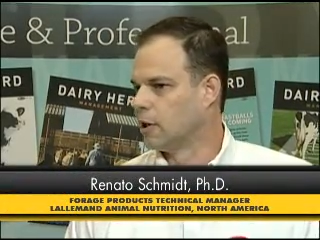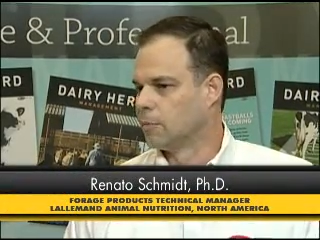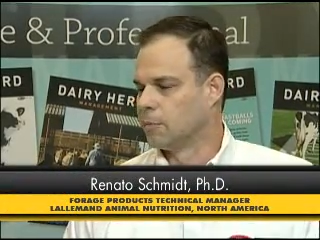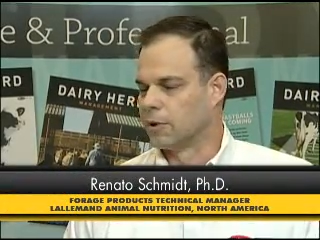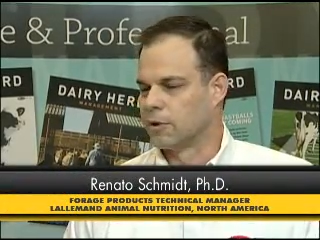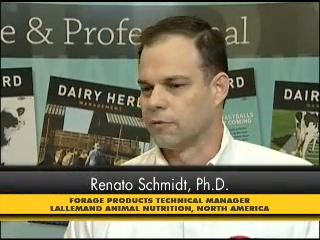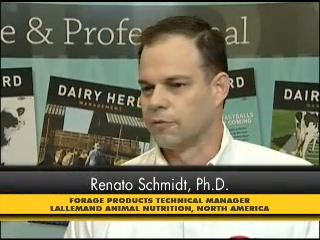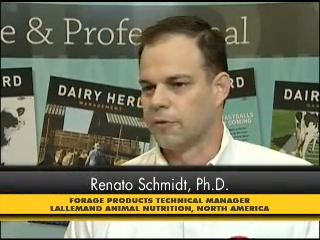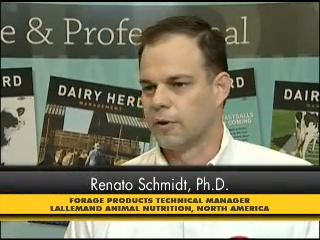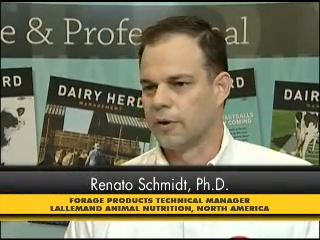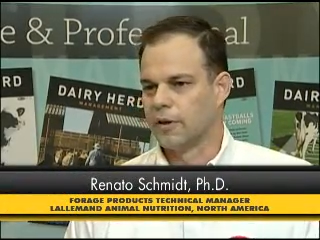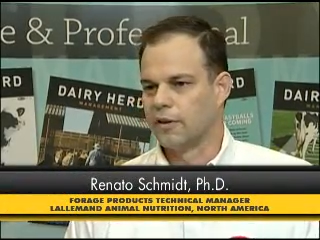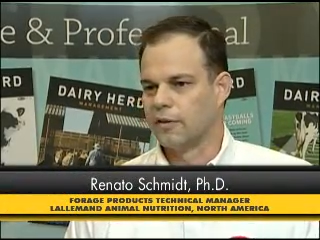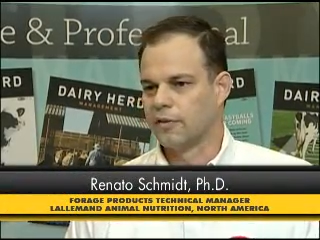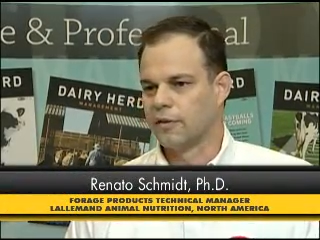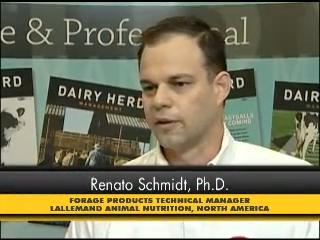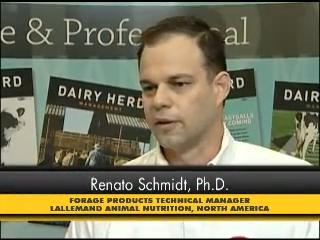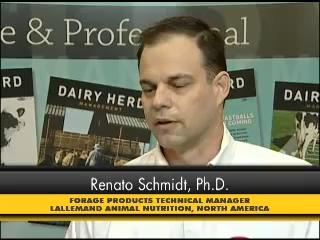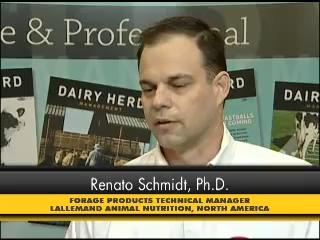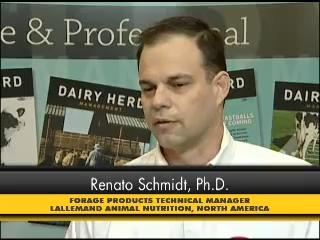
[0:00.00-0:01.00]
but for
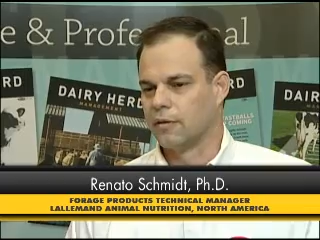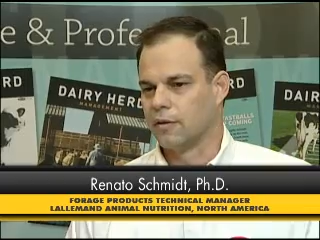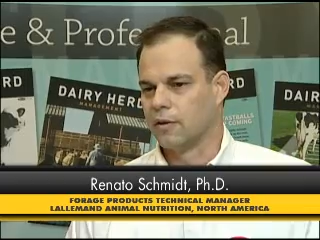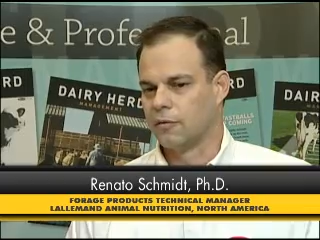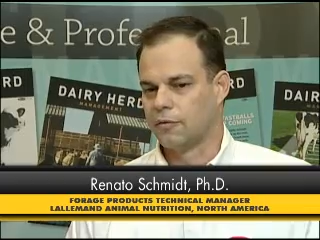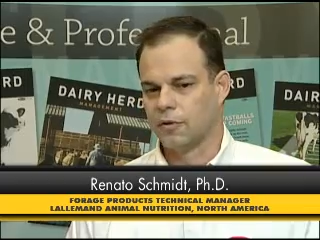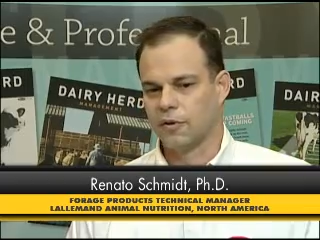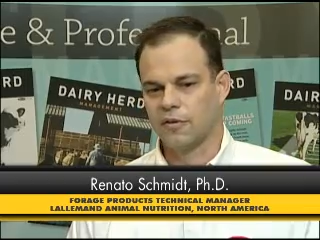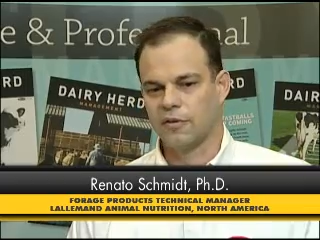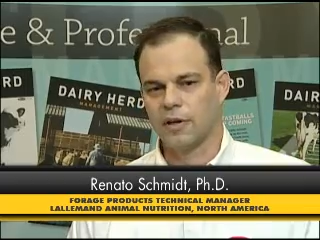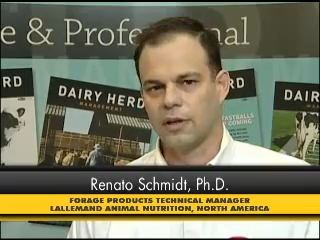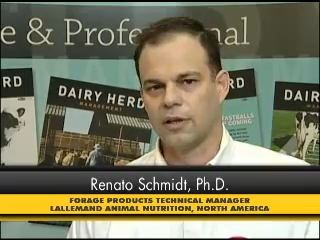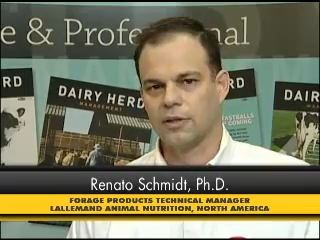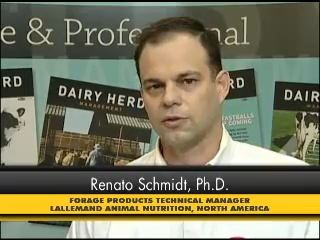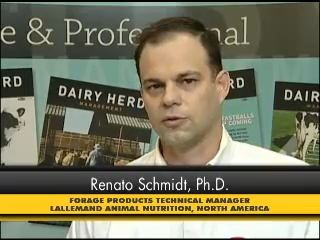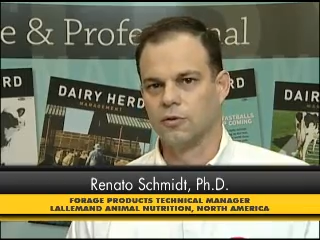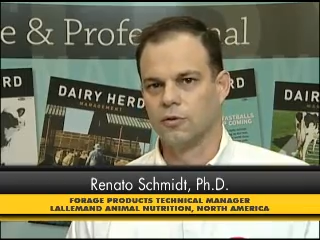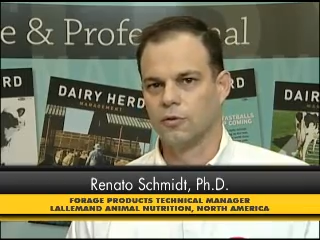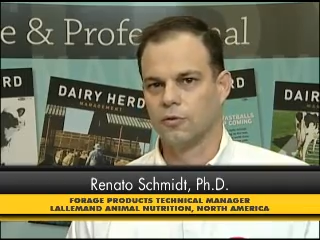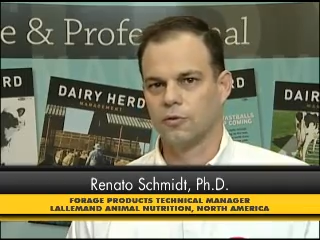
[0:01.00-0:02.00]
instance, if your
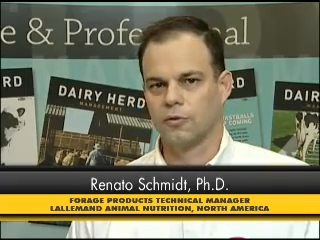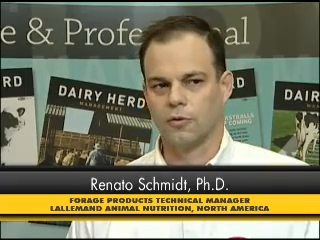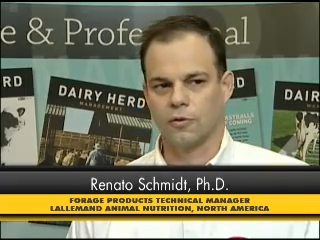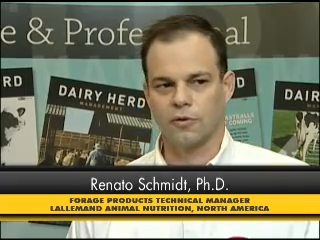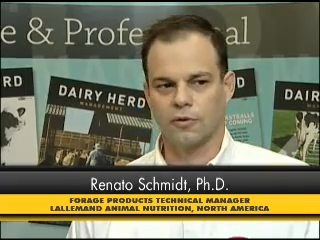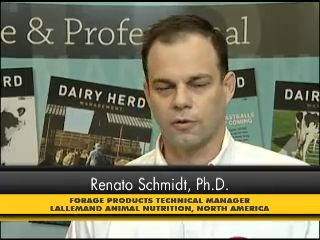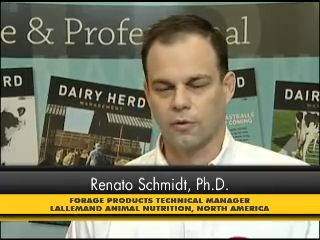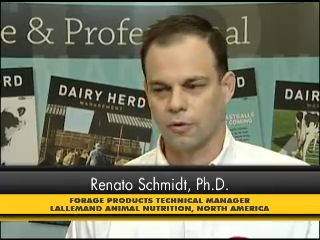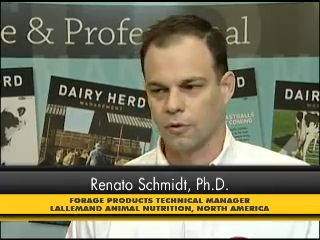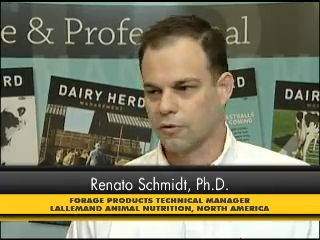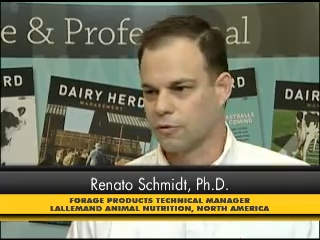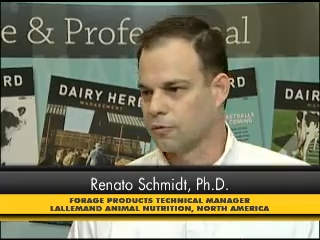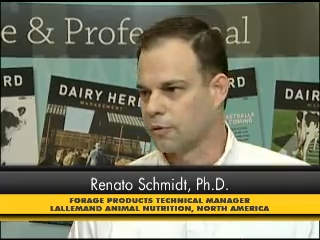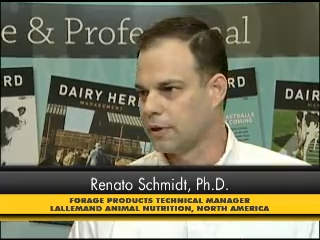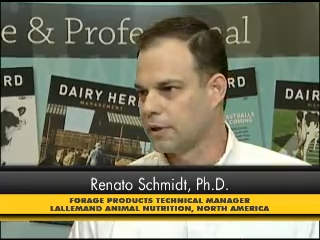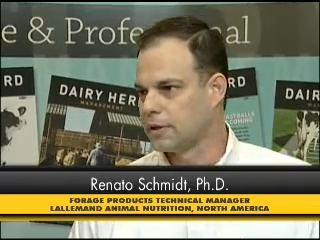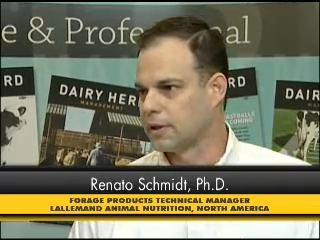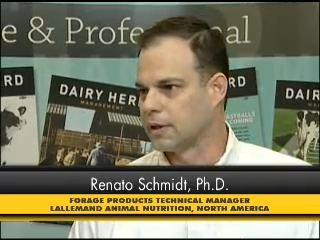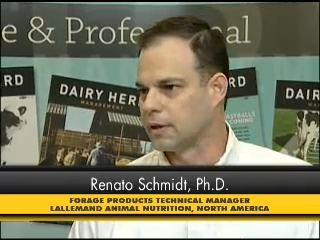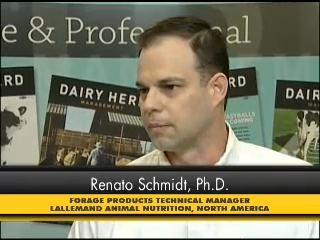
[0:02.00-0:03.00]
silage goes
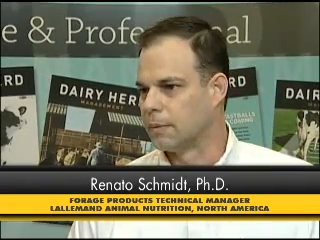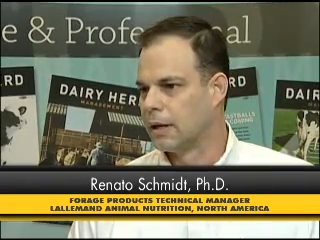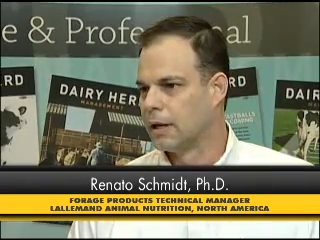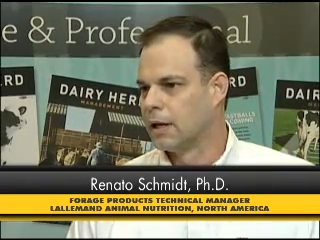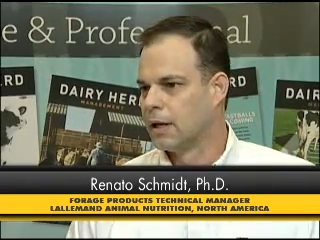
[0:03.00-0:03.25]
Clostridia,